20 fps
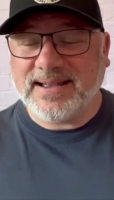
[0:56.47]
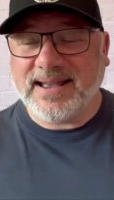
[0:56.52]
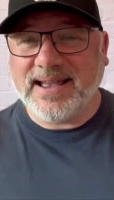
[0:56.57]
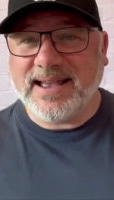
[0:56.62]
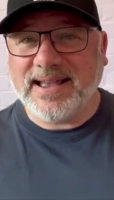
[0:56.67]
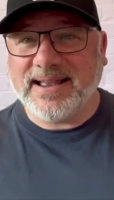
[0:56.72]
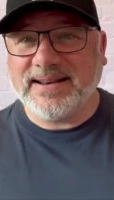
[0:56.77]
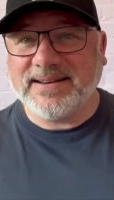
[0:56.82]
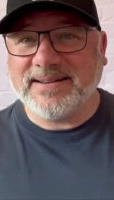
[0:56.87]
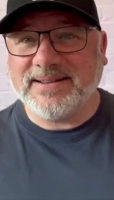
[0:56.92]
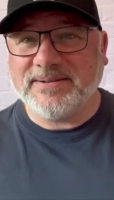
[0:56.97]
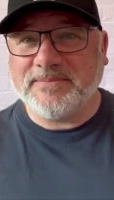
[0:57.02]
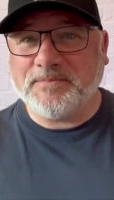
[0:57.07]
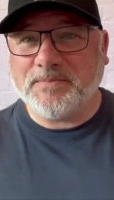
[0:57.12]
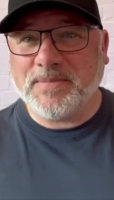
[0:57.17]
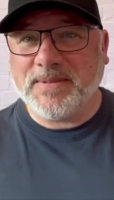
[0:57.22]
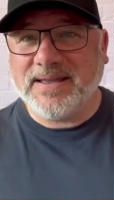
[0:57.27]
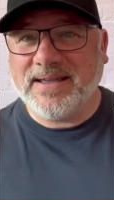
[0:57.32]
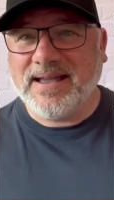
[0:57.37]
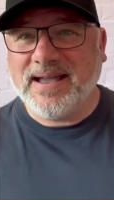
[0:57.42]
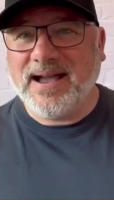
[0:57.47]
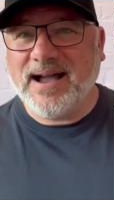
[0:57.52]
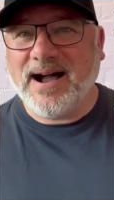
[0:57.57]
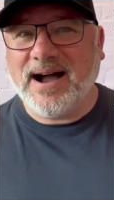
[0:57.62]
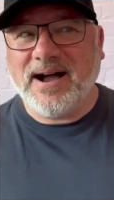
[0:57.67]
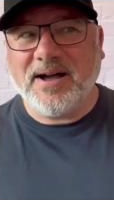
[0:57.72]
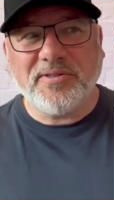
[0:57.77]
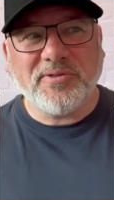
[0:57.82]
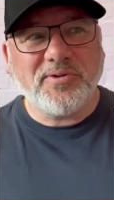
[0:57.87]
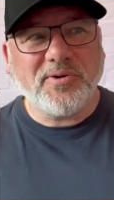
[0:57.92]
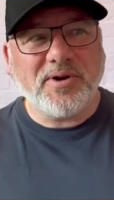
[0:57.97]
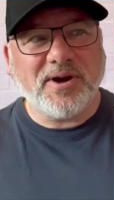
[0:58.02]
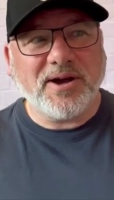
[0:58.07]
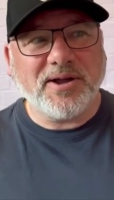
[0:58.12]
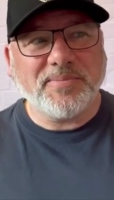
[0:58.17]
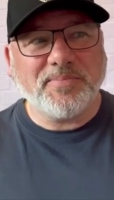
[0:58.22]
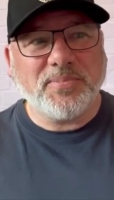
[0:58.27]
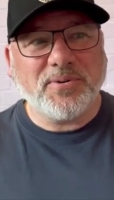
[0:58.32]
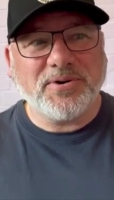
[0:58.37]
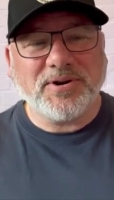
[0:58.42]
And um, I thought
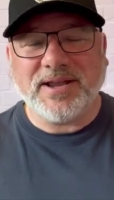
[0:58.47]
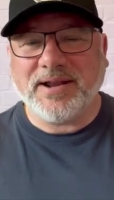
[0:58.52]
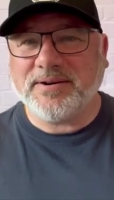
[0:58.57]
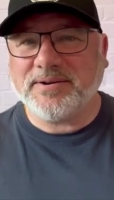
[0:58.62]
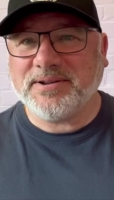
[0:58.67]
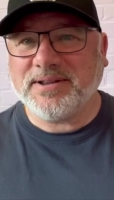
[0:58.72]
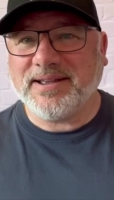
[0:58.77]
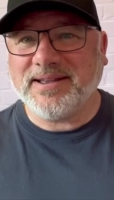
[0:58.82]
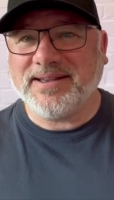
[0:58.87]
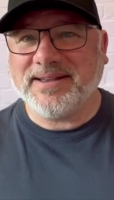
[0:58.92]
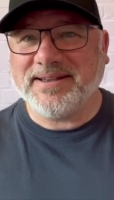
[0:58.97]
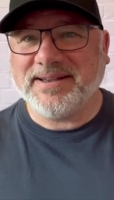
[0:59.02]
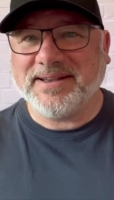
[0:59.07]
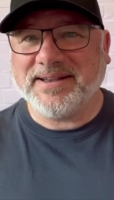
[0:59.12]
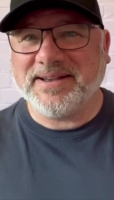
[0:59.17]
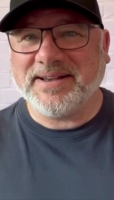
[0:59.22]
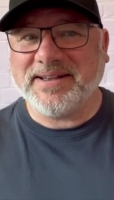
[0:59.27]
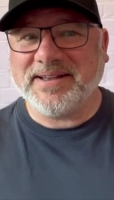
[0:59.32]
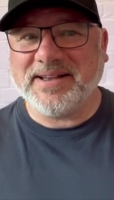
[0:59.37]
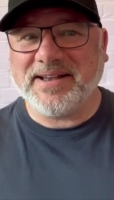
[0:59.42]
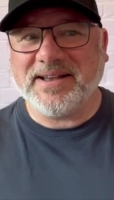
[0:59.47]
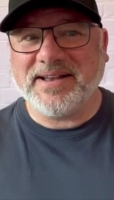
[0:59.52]
I'd put out uh,